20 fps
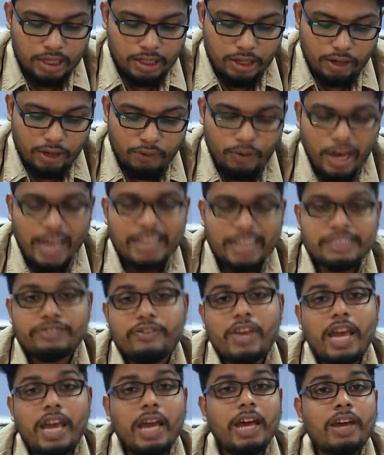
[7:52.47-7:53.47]
Now, as
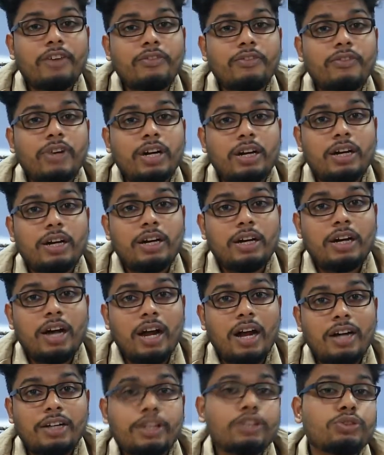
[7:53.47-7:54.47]
we have
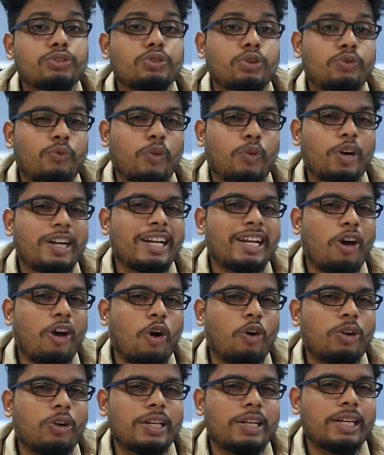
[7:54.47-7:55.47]
understood what
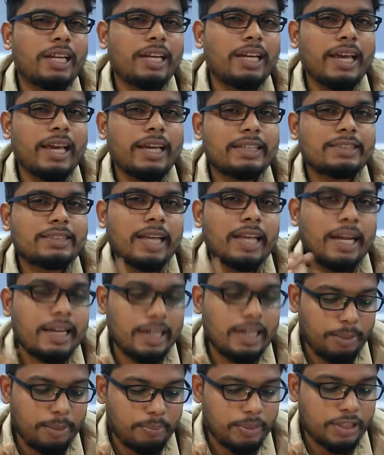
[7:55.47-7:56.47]
auditing
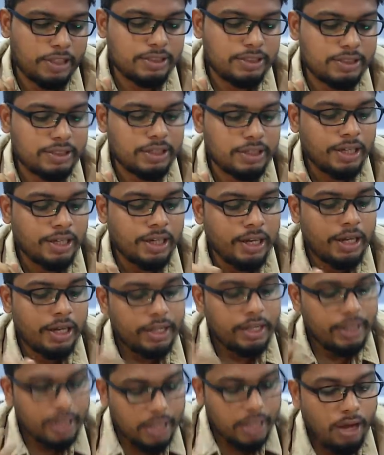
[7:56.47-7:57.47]
exactly means,
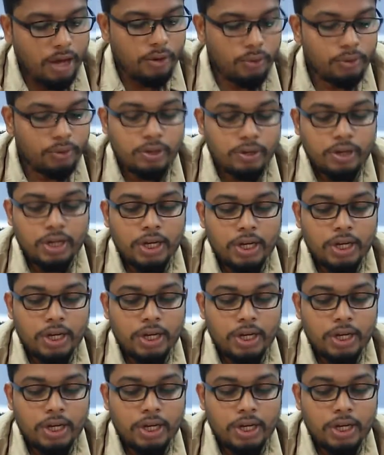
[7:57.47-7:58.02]
now